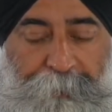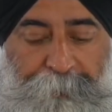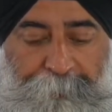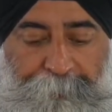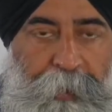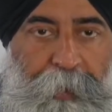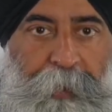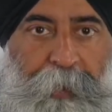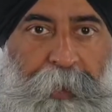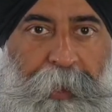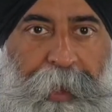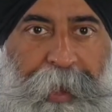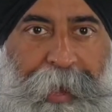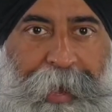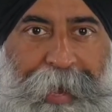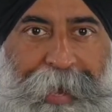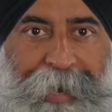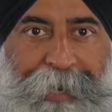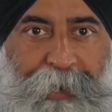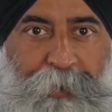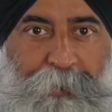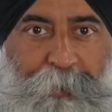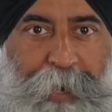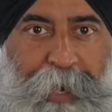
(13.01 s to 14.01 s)

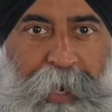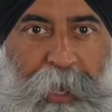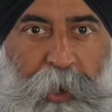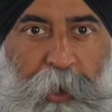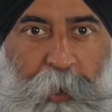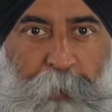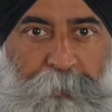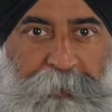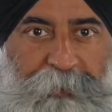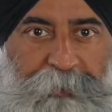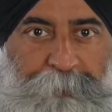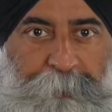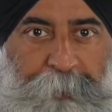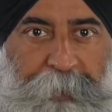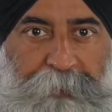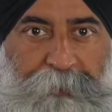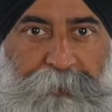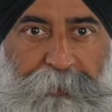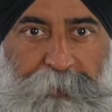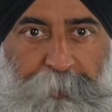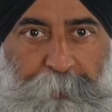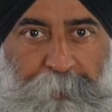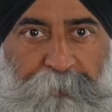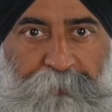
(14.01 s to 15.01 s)
Hire a home inspector to
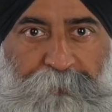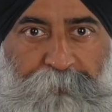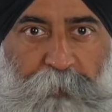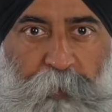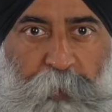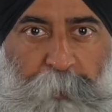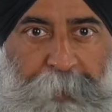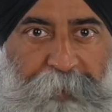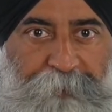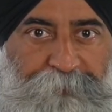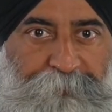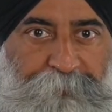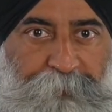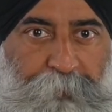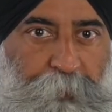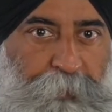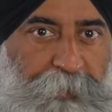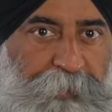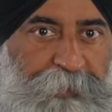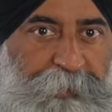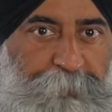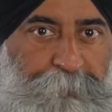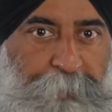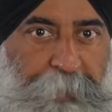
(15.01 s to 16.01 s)
perform a full
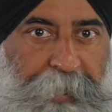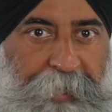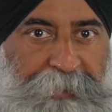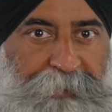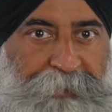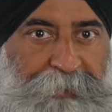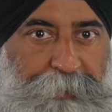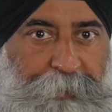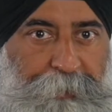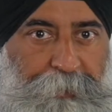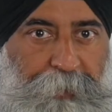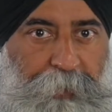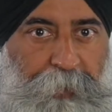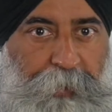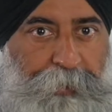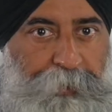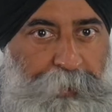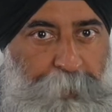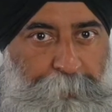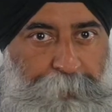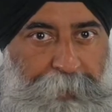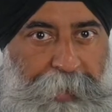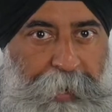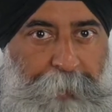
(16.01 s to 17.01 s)
inspection on your
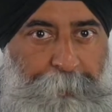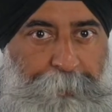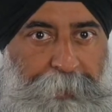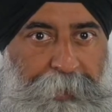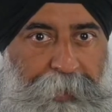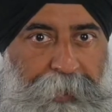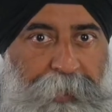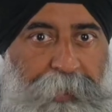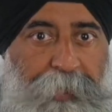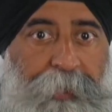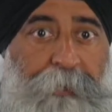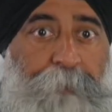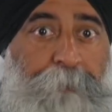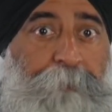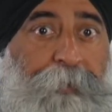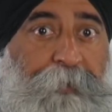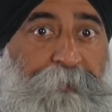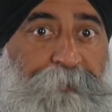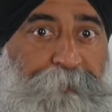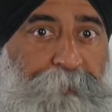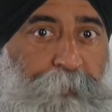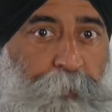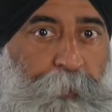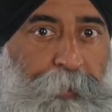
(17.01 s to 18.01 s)
property
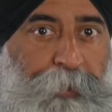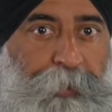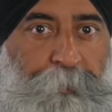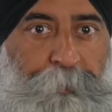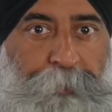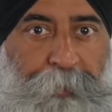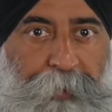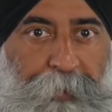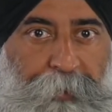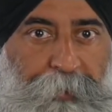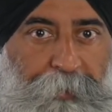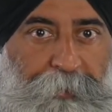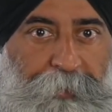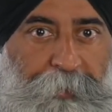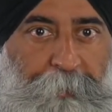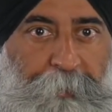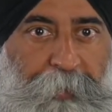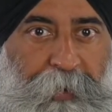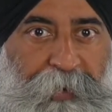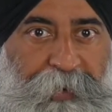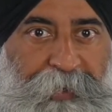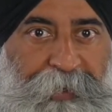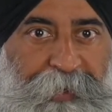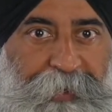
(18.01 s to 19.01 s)
before you put it on the
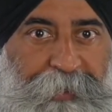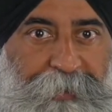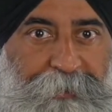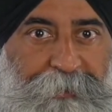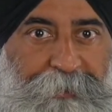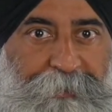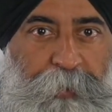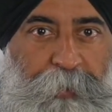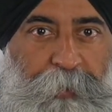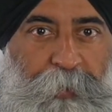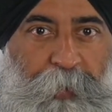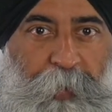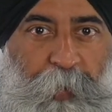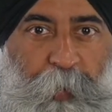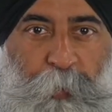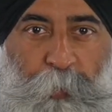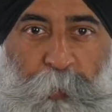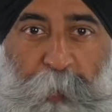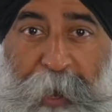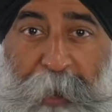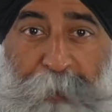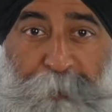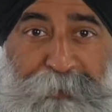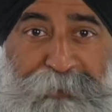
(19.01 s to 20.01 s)
market. Why
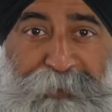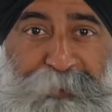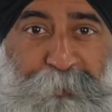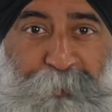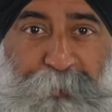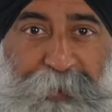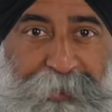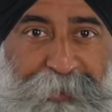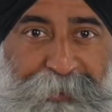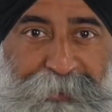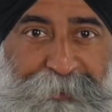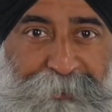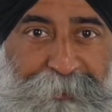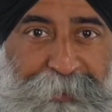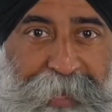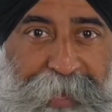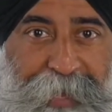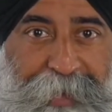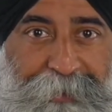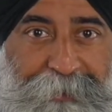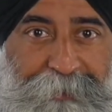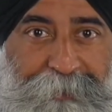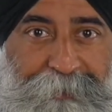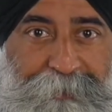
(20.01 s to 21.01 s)
would you want to do that?
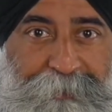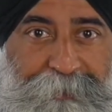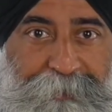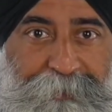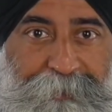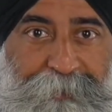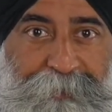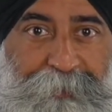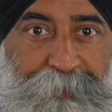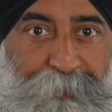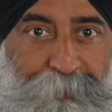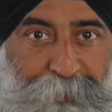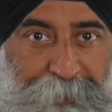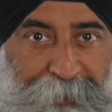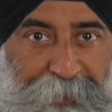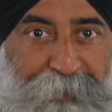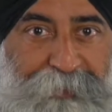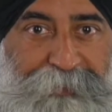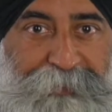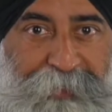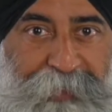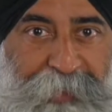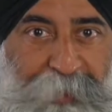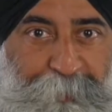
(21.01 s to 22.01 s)
Well, here's a
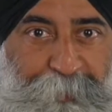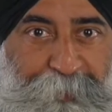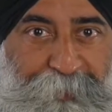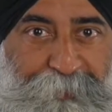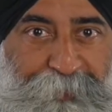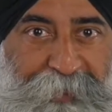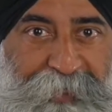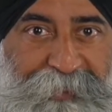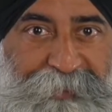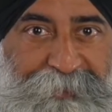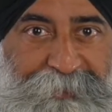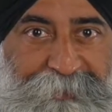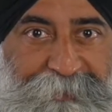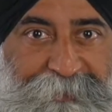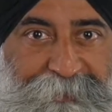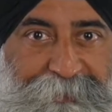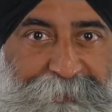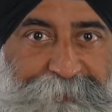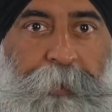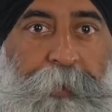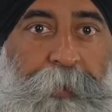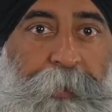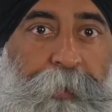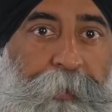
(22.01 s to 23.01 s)
couple of reasons.
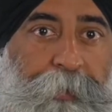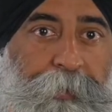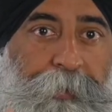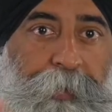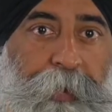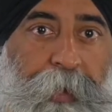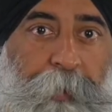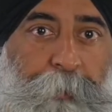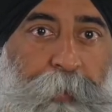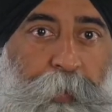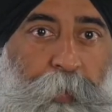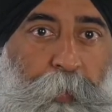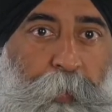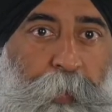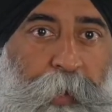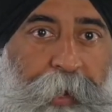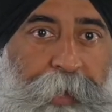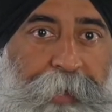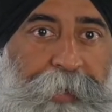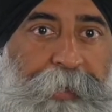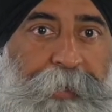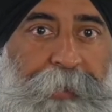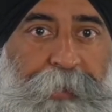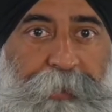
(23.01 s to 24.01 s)
Number one,
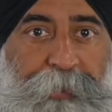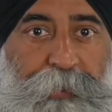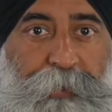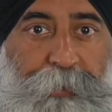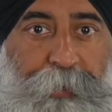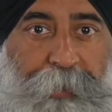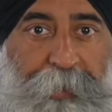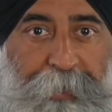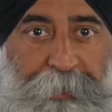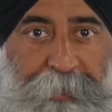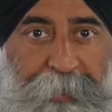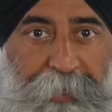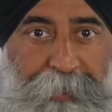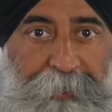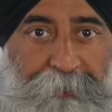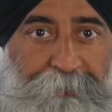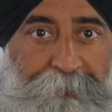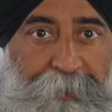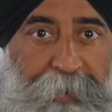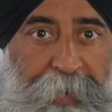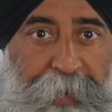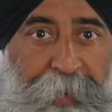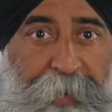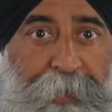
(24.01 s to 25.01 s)
you can
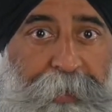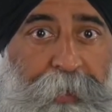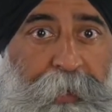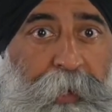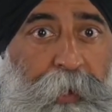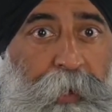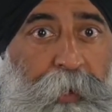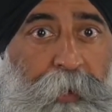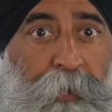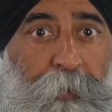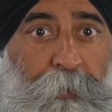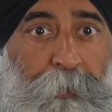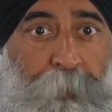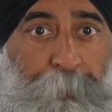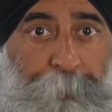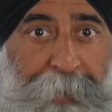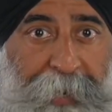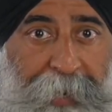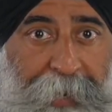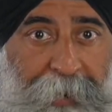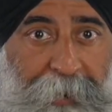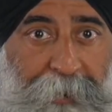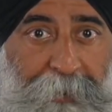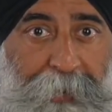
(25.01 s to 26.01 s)
identify
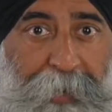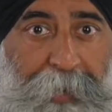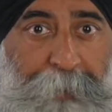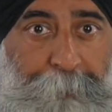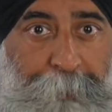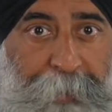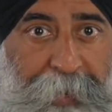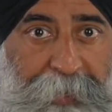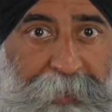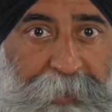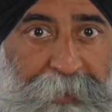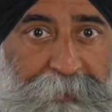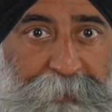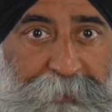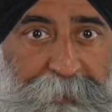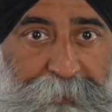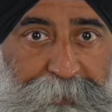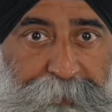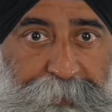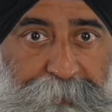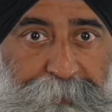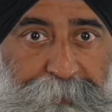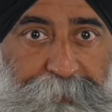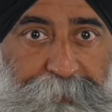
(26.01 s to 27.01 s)
repair and maintenance
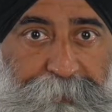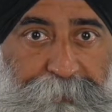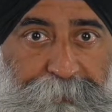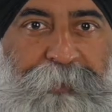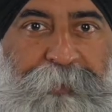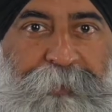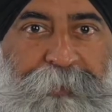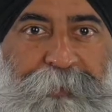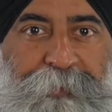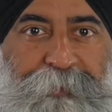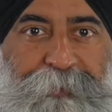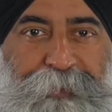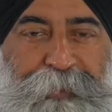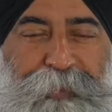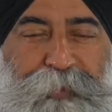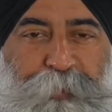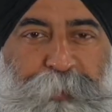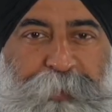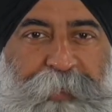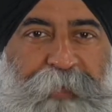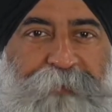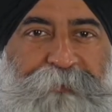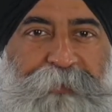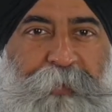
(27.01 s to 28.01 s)
issues. This will
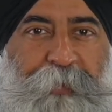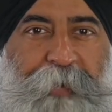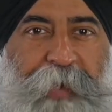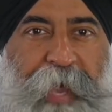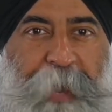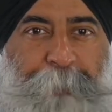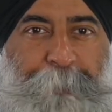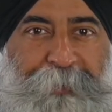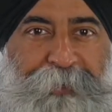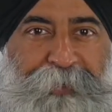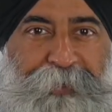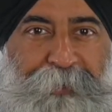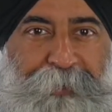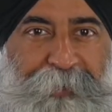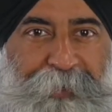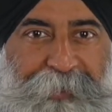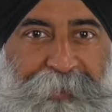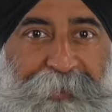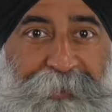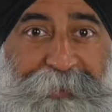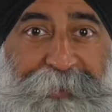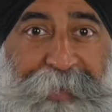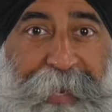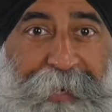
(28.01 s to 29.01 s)
give you an opportunity to
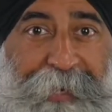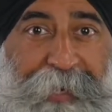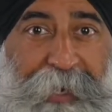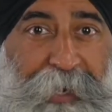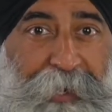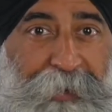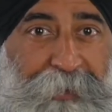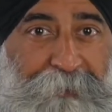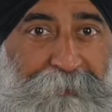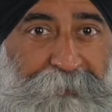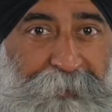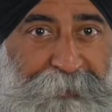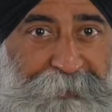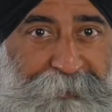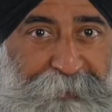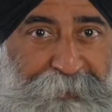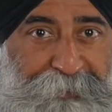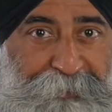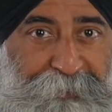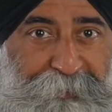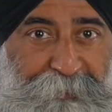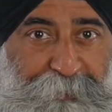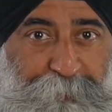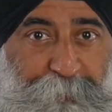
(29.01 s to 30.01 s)
take care of these
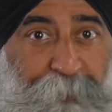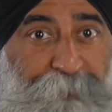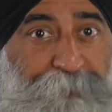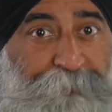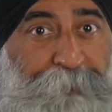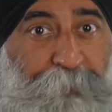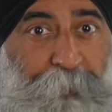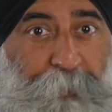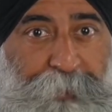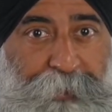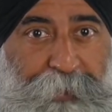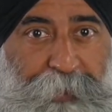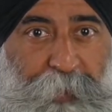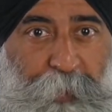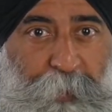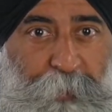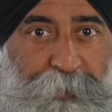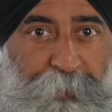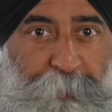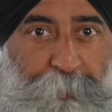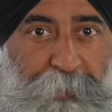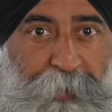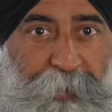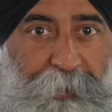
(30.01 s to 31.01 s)
issues before you go on the
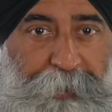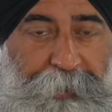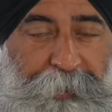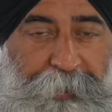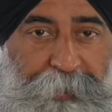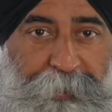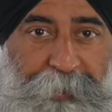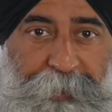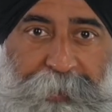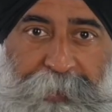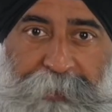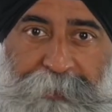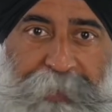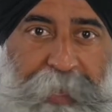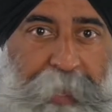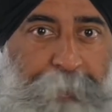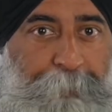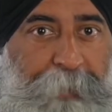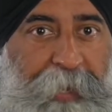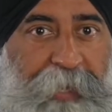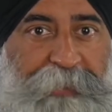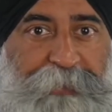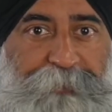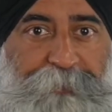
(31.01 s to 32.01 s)
market. That
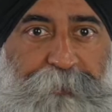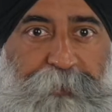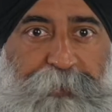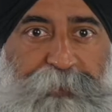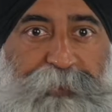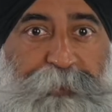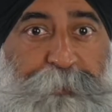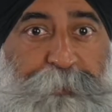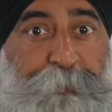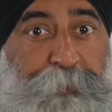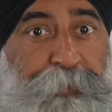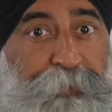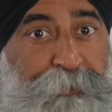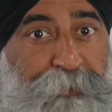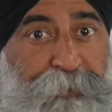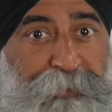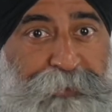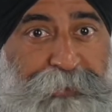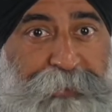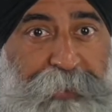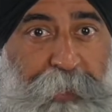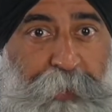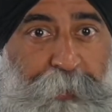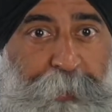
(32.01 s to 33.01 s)
makes for smoother
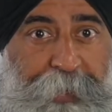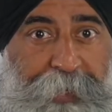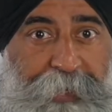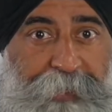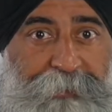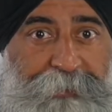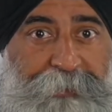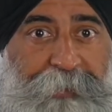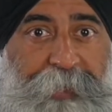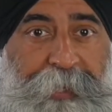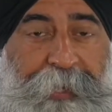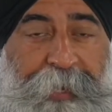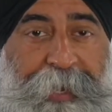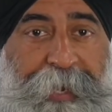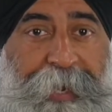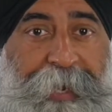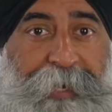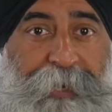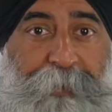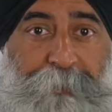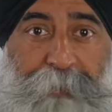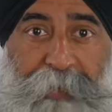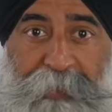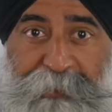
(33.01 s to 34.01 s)
showings and a
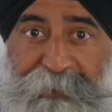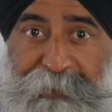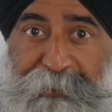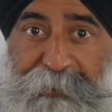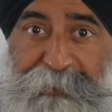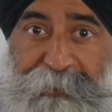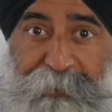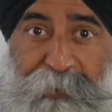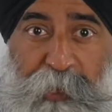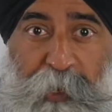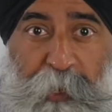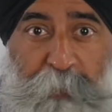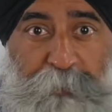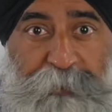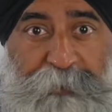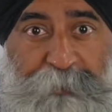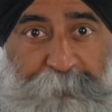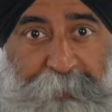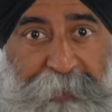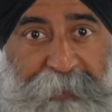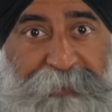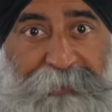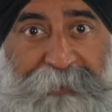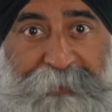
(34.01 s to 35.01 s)
much easier home
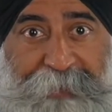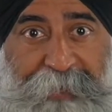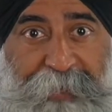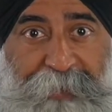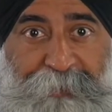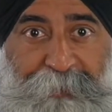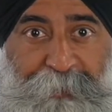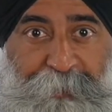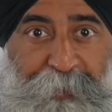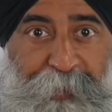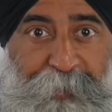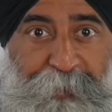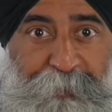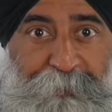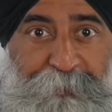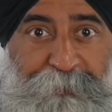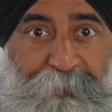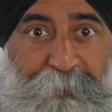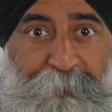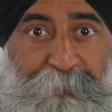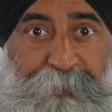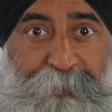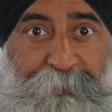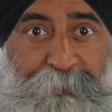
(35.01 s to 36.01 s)
inspection down the road
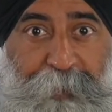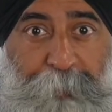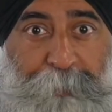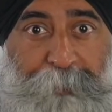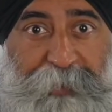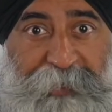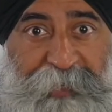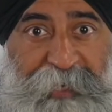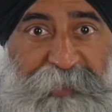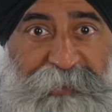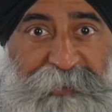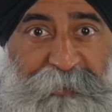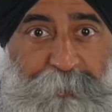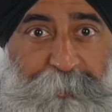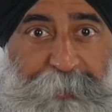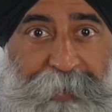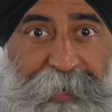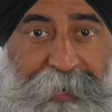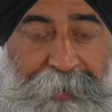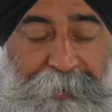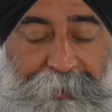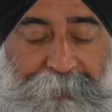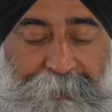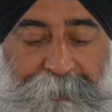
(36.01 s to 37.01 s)
from a potential buyer.
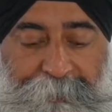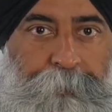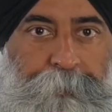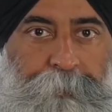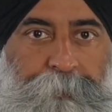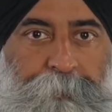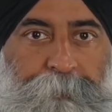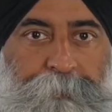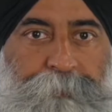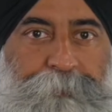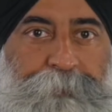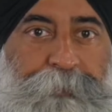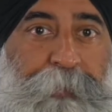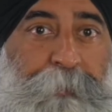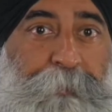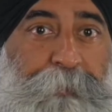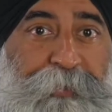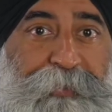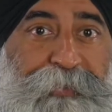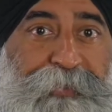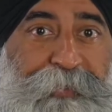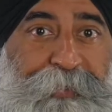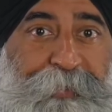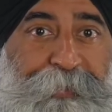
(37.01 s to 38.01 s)
Number
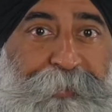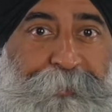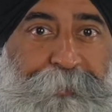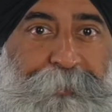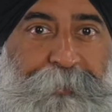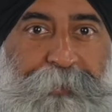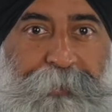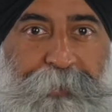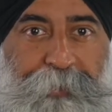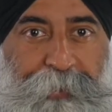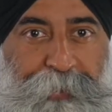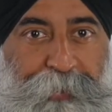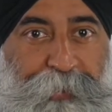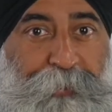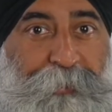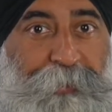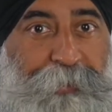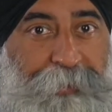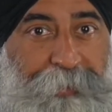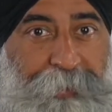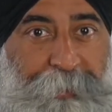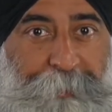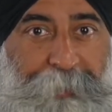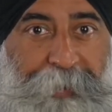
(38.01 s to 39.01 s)
two, you're
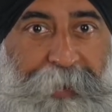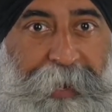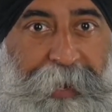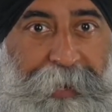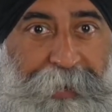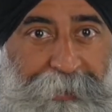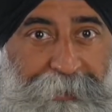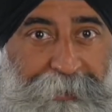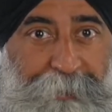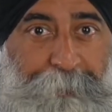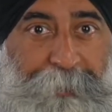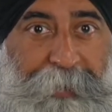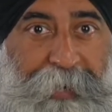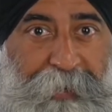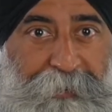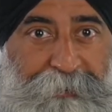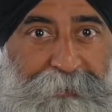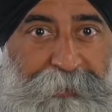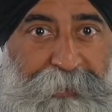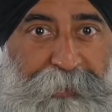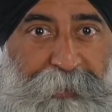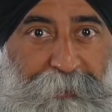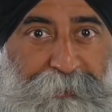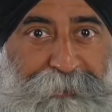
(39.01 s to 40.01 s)
eliminating the buyer's
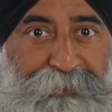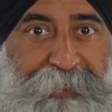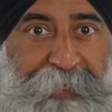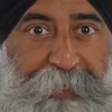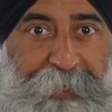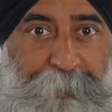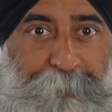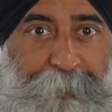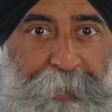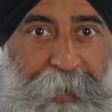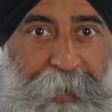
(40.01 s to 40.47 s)
negotiating power.